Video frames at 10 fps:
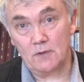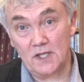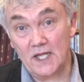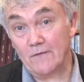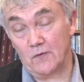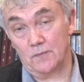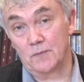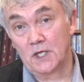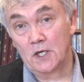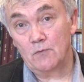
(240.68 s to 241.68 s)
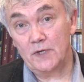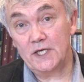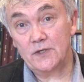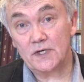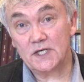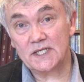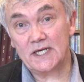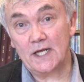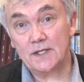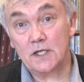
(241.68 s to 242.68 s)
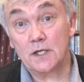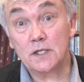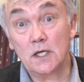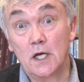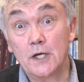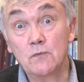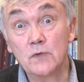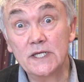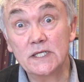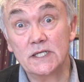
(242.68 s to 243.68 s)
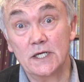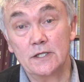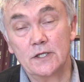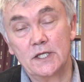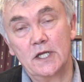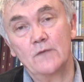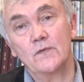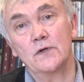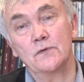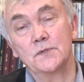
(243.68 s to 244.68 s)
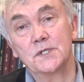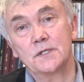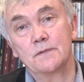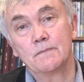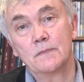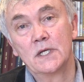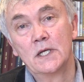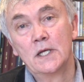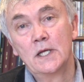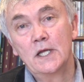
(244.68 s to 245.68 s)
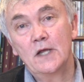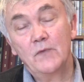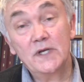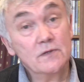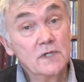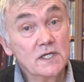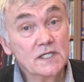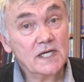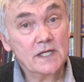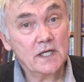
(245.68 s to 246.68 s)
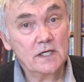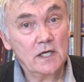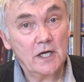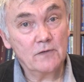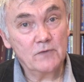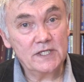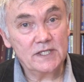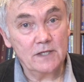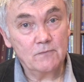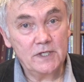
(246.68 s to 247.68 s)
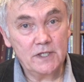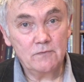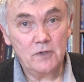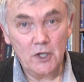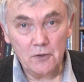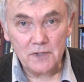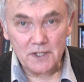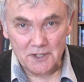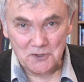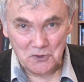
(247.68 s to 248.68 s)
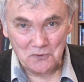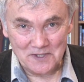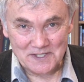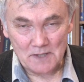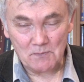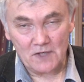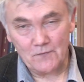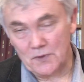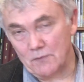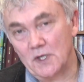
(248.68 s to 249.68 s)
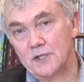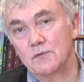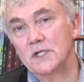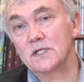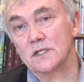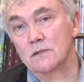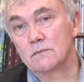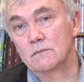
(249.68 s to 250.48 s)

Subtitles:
level. We need to understand the underlying reasoning that they have used. If we don't understand the underlying reasoning, we don't know that they're doing something for the right reason.